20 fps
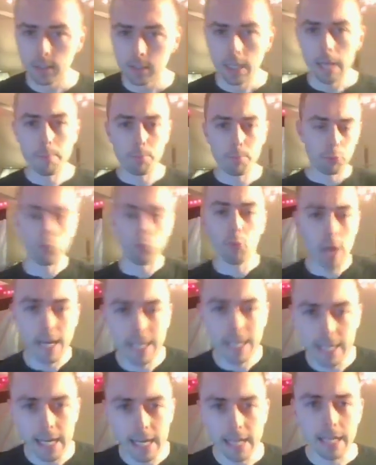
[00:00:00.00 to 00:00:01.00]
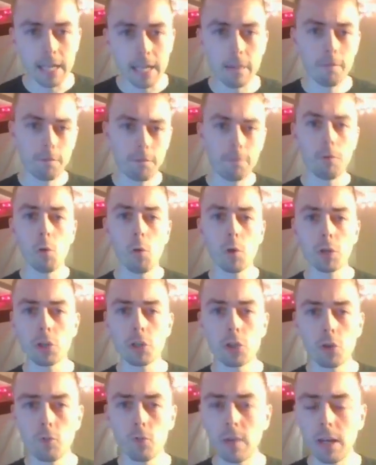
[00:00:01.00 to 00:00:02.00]
impregnated and
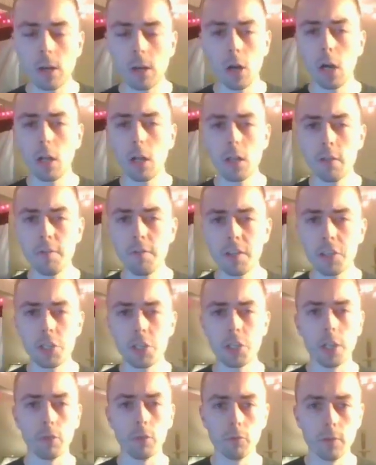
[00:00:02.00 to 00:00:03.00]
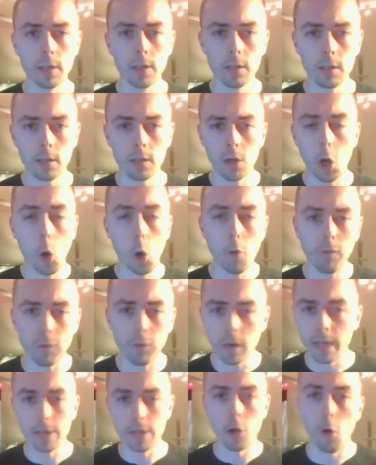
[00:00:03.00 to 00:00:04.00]
forced to rear all of his children
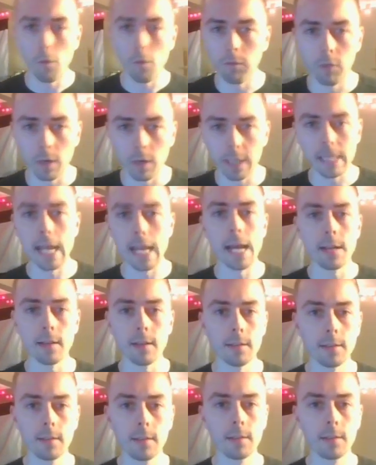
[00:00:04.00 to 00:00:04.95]
over and over again.